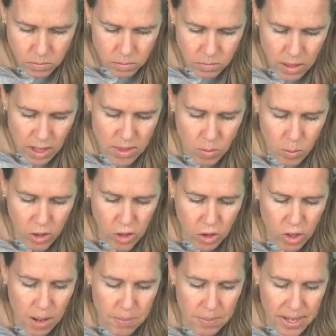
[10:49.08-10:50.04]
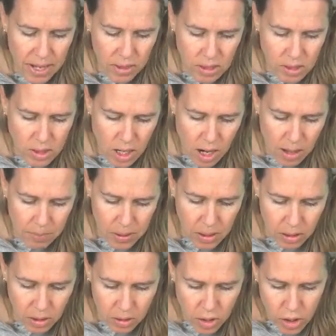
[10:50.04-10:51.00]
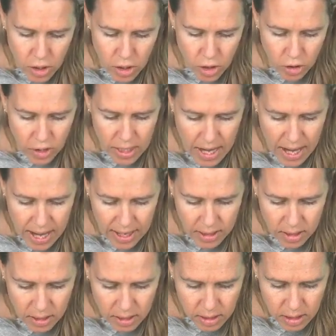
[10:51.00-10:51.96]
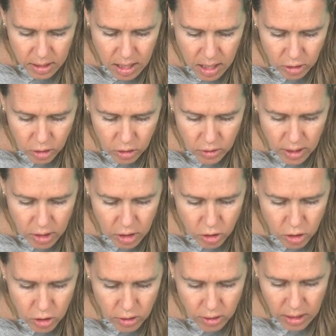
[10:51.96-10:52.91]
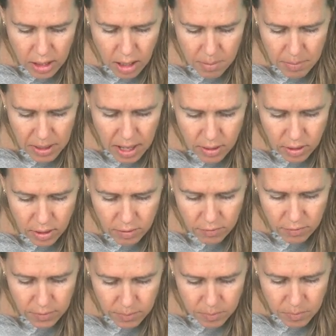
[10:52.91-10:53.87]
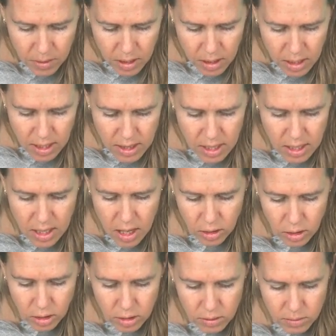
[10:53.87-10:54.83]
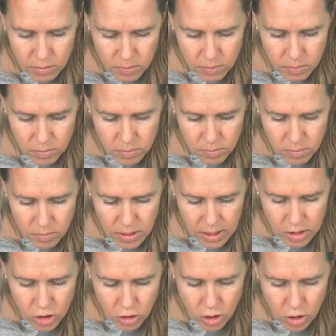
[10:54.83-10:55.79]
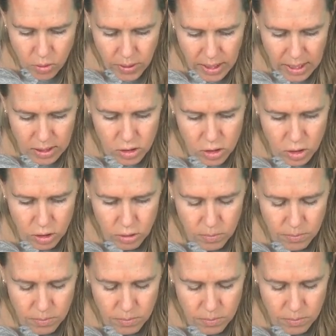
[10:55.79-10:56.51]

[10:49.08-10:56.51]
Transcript: And then when you're coming out the top here, you're gonna add the color that you're currently coming out of and the color that you're going into.